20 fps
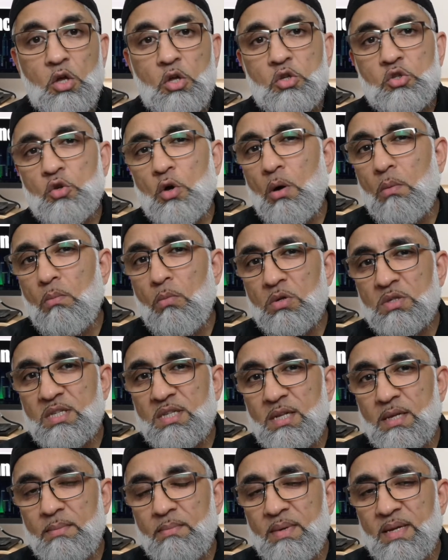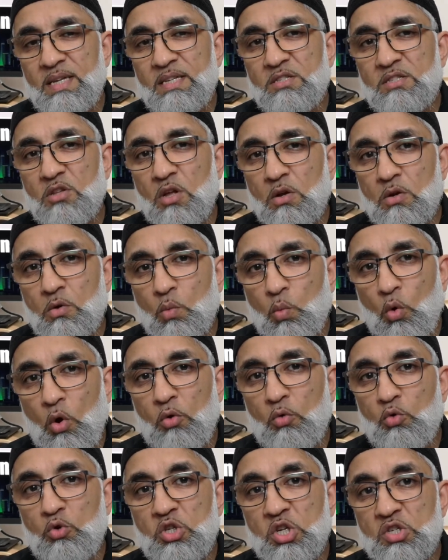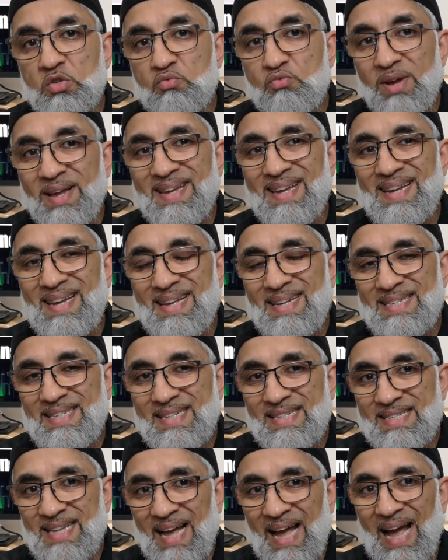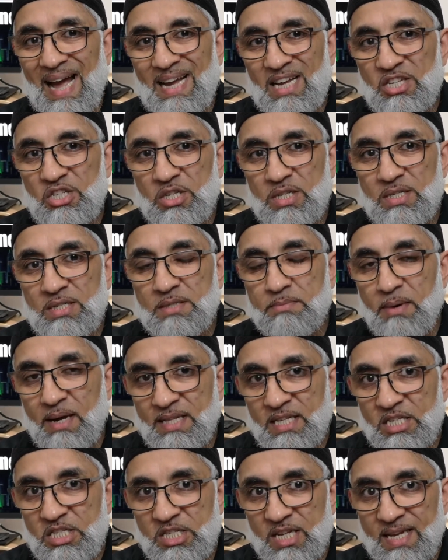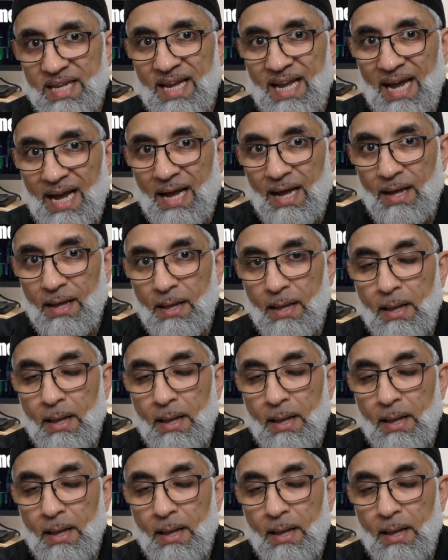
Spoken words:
So a Muslim is not one who just regulates his actions by the Sharia,